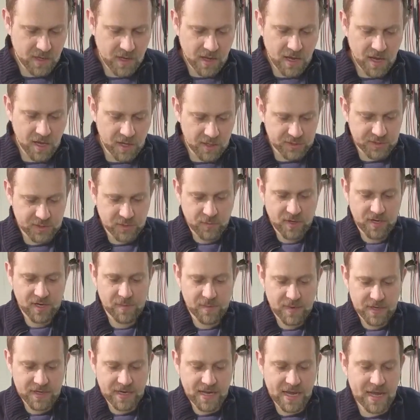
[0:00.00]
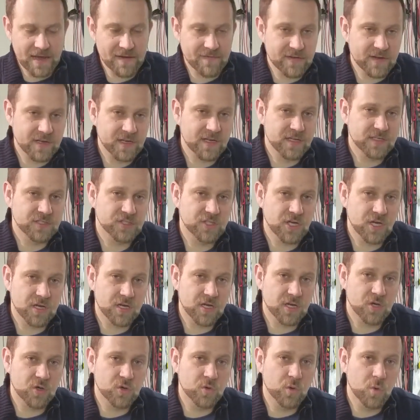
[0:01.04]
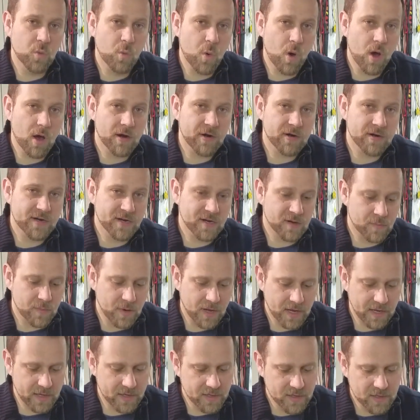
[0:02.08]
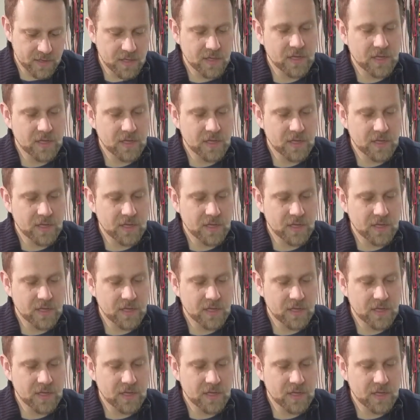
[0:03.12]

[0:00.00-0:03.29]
I also recommend having a jug of cool water nearby,